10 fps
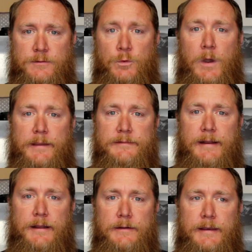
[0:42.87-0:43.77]
twice
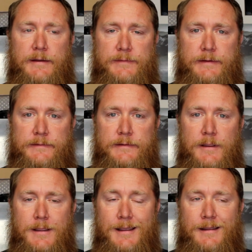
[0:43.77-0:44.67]
now in different
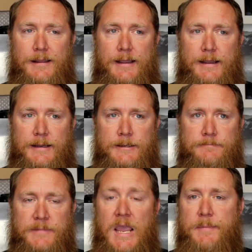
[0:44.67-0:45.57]

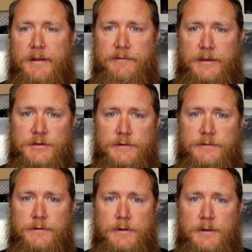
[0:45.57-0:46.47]
camping
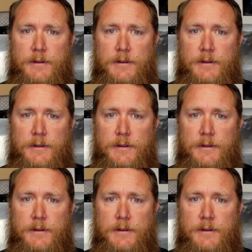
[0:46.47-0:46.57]
adventures.